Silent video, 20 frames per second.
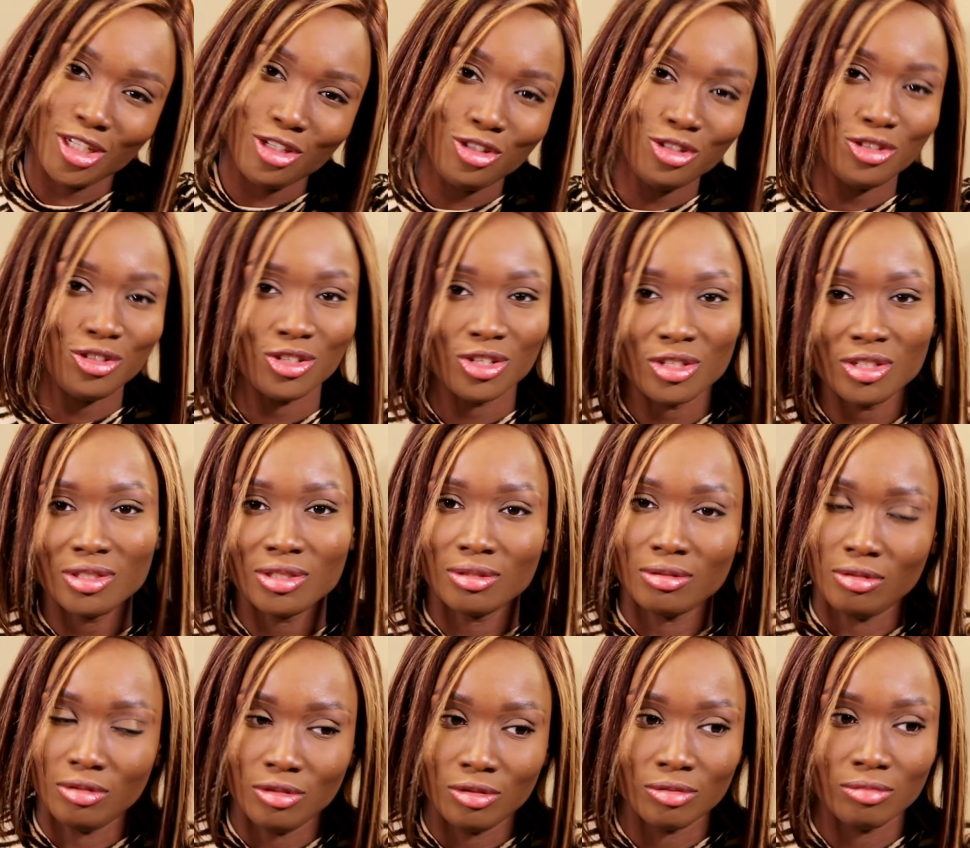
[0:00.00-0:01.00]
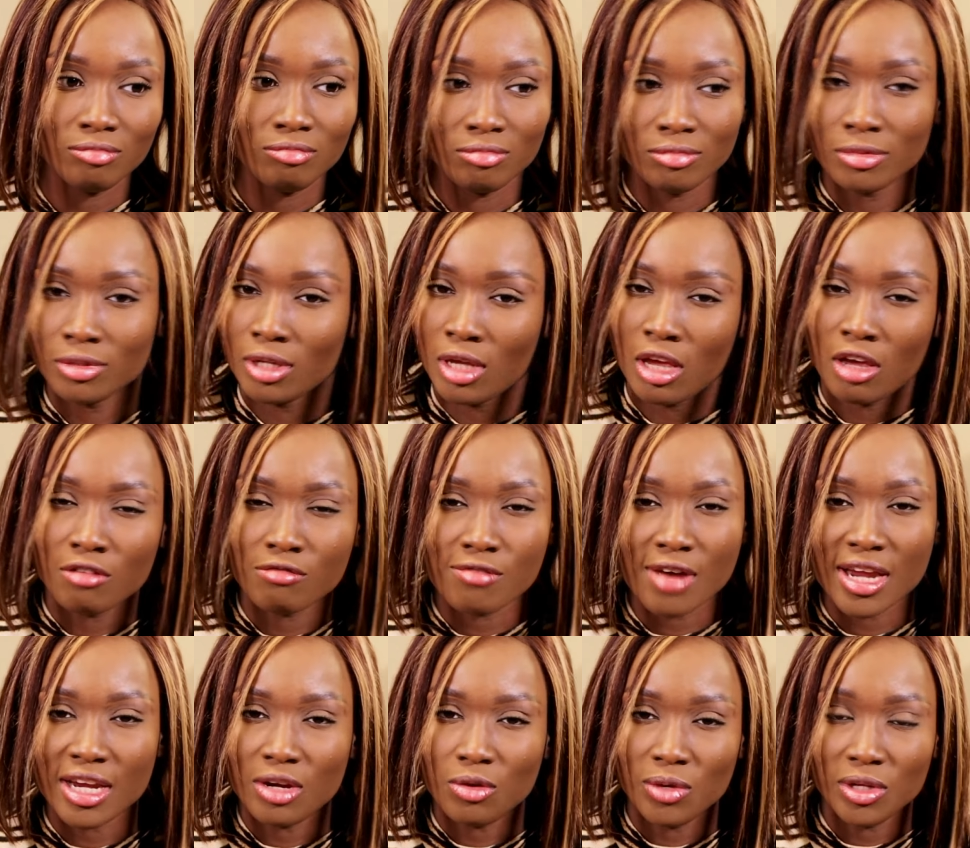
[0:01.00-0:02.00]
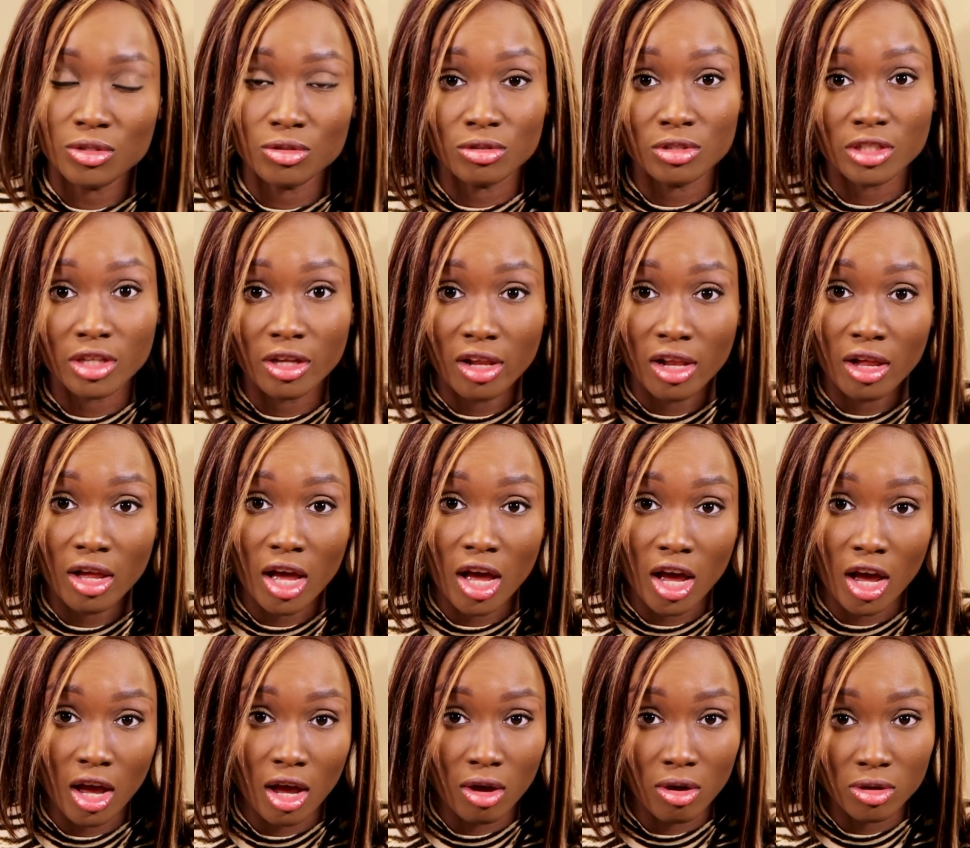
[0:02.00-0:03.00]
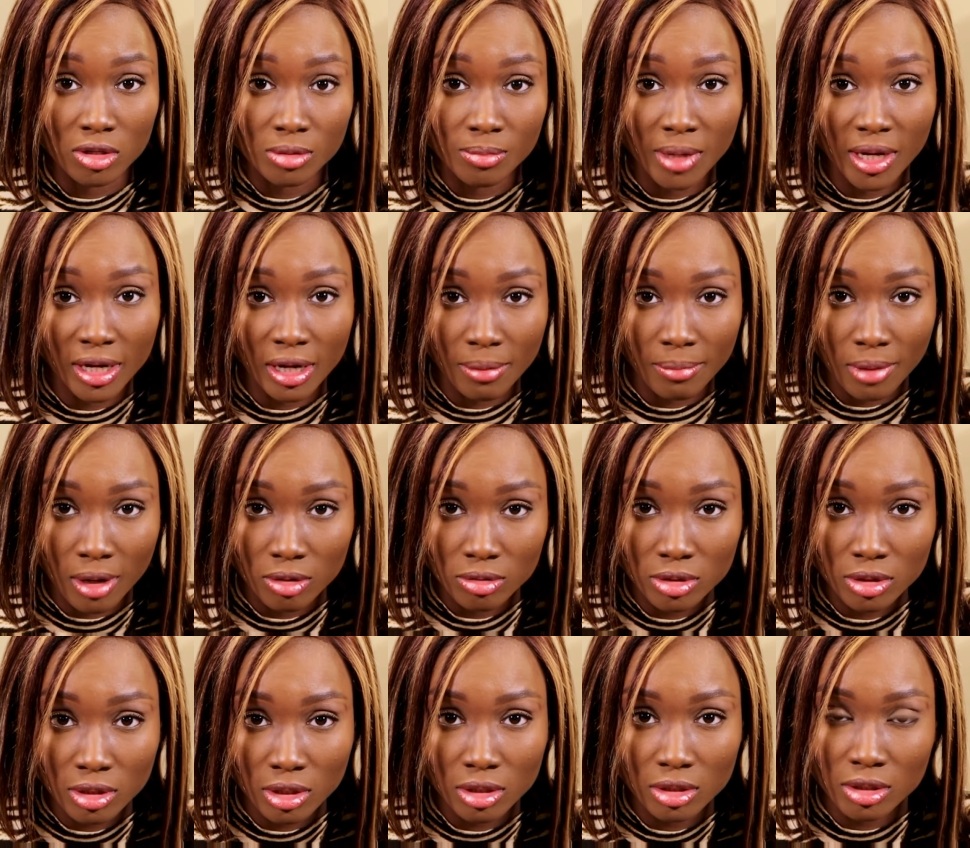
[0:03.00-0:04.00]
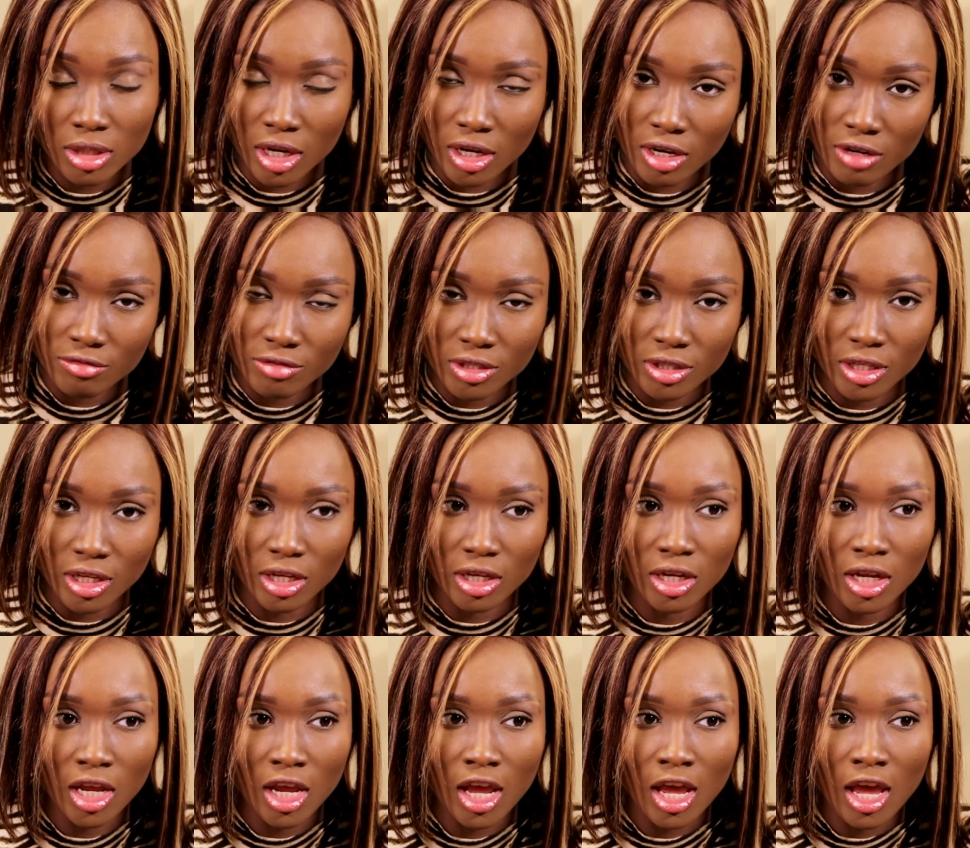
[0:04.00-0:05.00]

she should just, you know, find a way to tell her husband about it and everything.